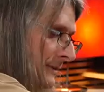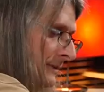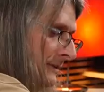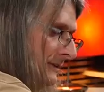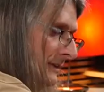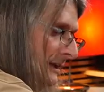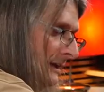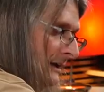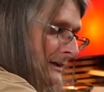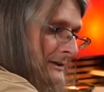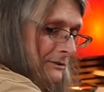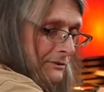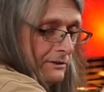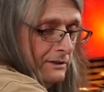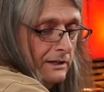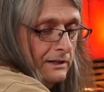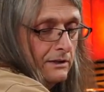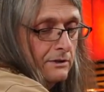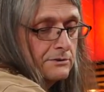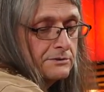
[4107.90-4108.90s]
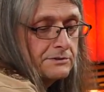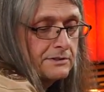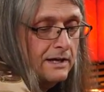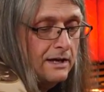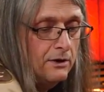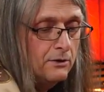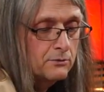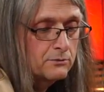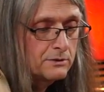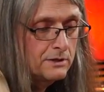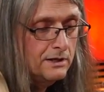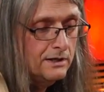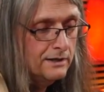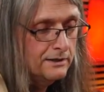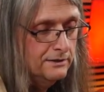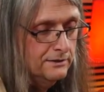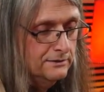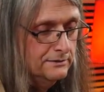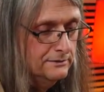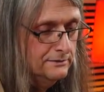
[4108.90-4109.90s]
The Nikki goes to Owl
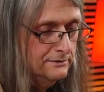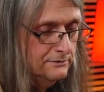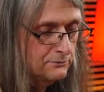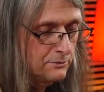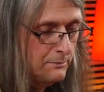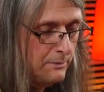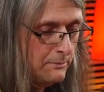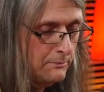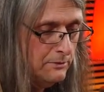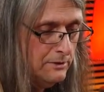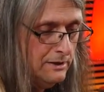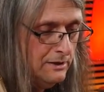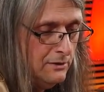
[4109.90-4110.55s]
Rock. Remember